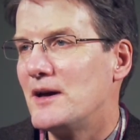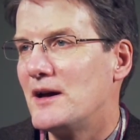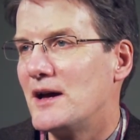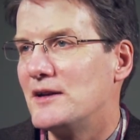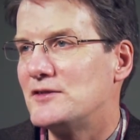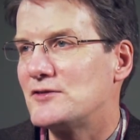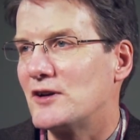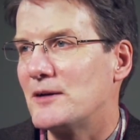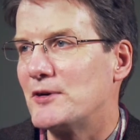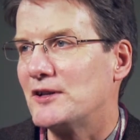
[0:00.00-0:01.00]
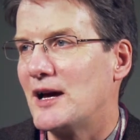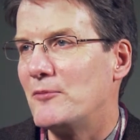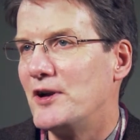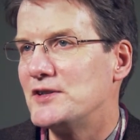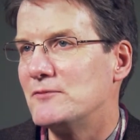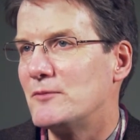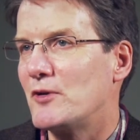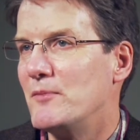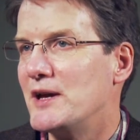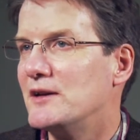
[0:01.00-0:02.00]
I had struck up a collaboration with
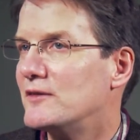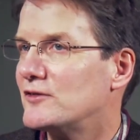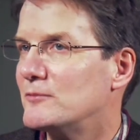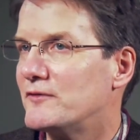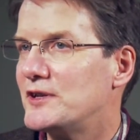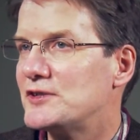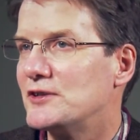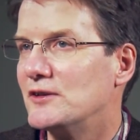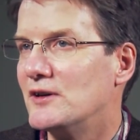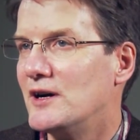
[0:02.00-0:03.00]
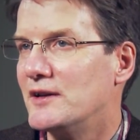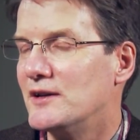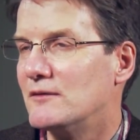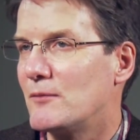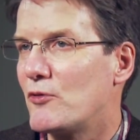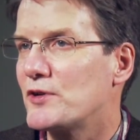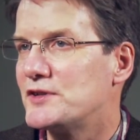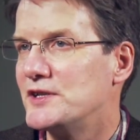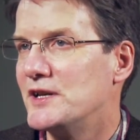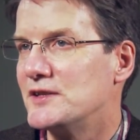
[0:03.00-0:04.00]
Promega and Thermo Fisher on
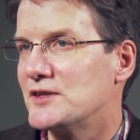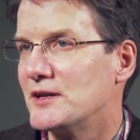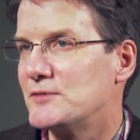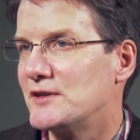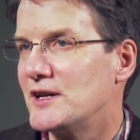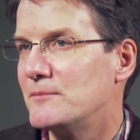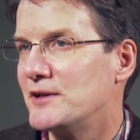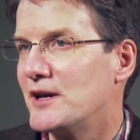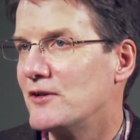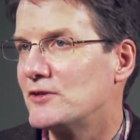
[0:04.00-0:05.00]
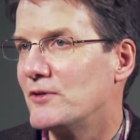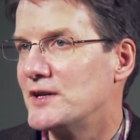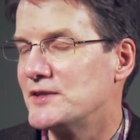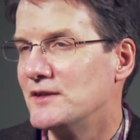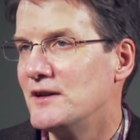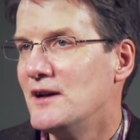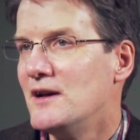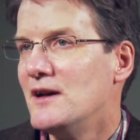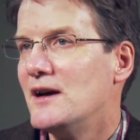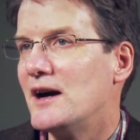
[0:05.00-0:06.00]
reportogene enzymes that they had been characterizing.
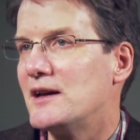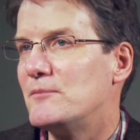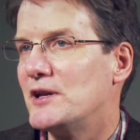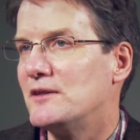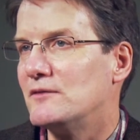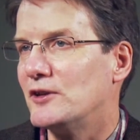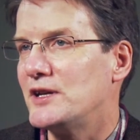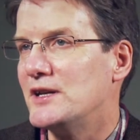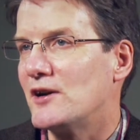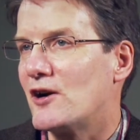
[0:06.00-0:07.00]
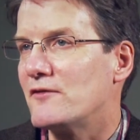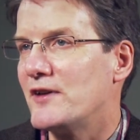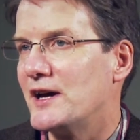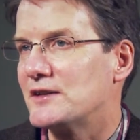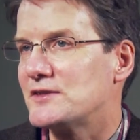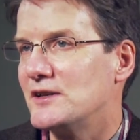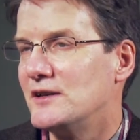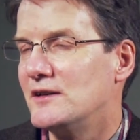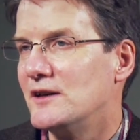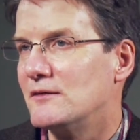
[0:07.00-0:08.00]
I had been looking at artifacts
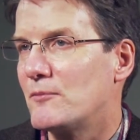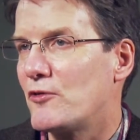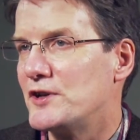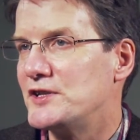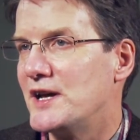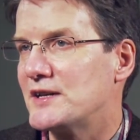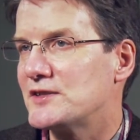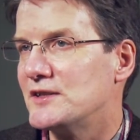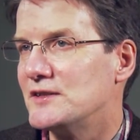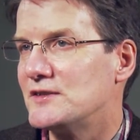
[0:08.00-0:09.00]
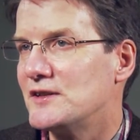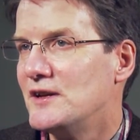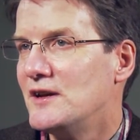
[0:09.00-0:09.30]
in reportogene assays